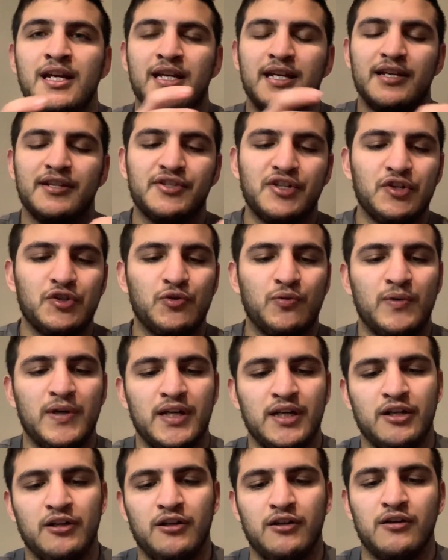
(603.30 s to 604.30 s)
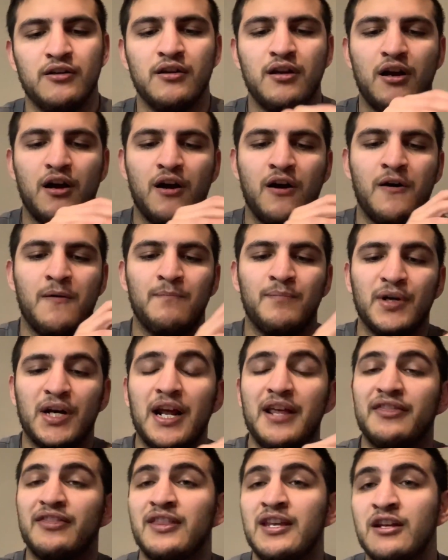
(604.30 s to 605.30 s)
is a tweener, um, but I
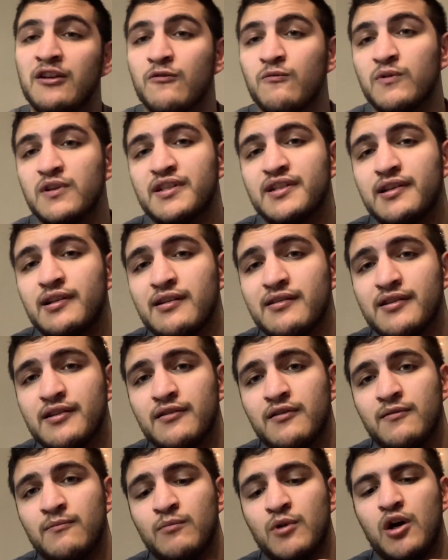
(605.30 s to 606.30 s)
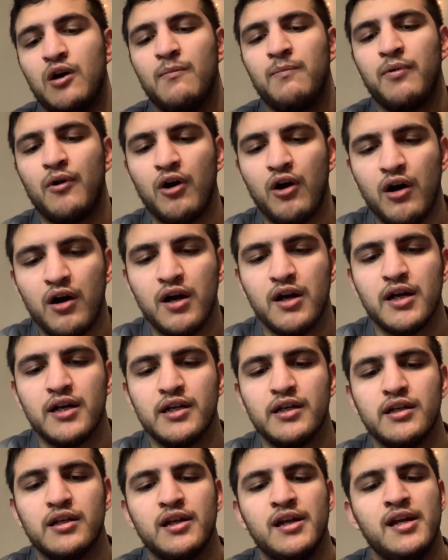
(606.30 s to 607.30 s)
think what sets him
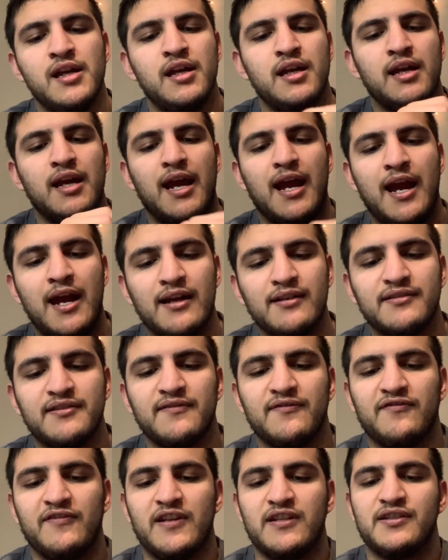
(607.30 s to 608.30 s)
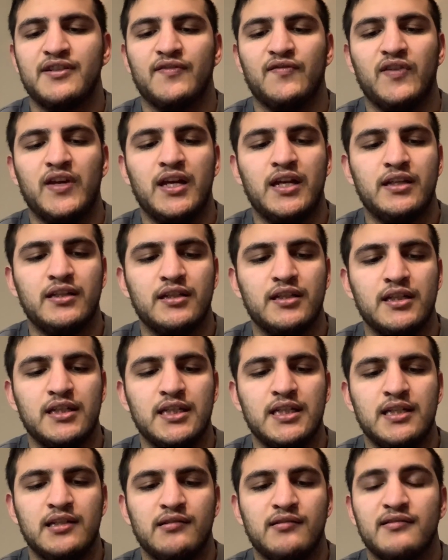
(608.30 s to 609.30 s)
apart at defensive end
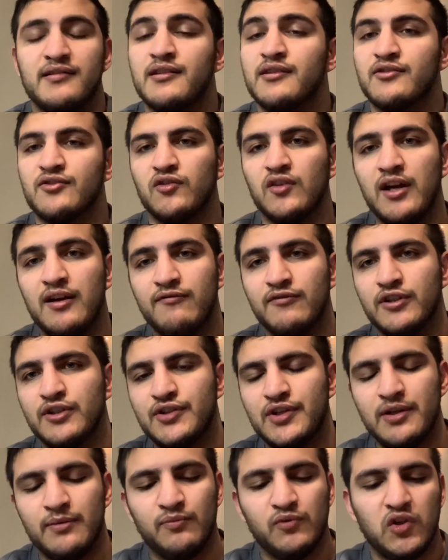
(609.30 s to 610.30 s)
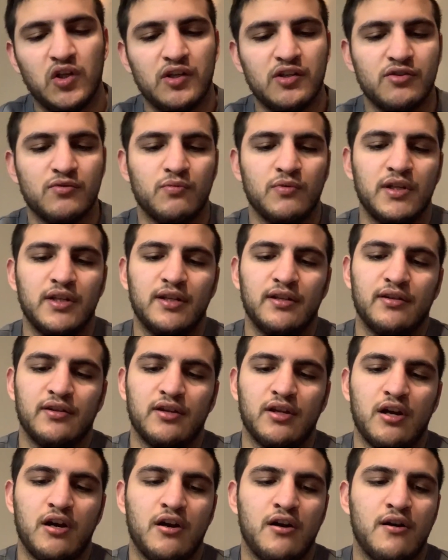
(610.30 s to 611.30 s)
is his leverage he plays with.
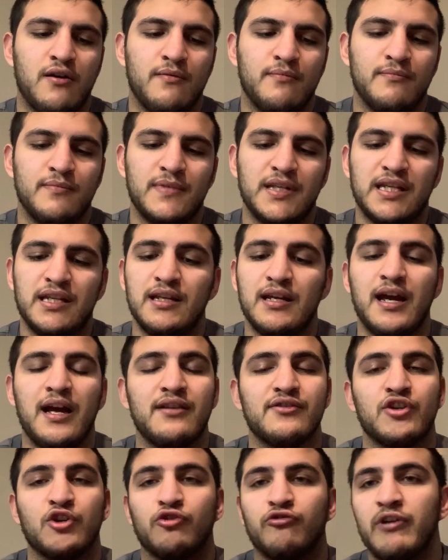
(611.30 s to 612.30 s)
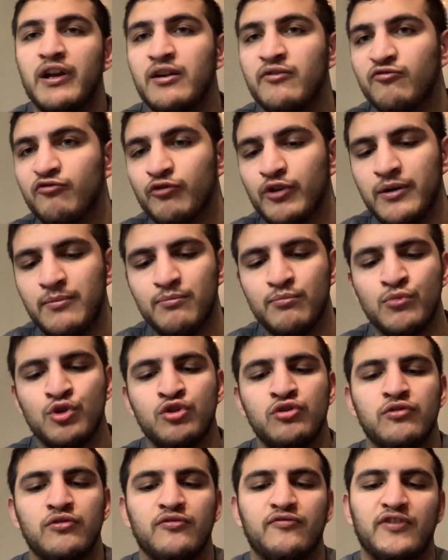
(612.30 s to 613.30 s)
Um, he has a great rip
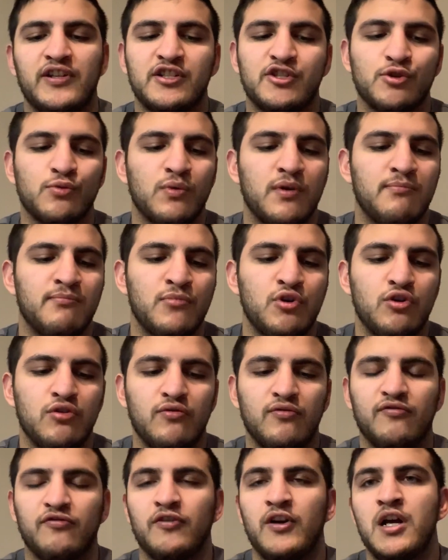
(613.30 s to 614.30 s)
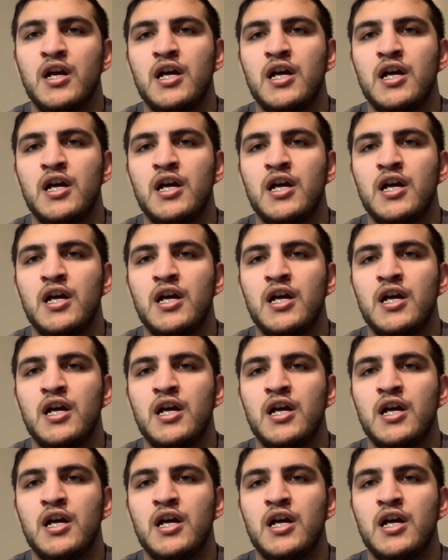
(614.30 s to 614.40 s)
move and swim move,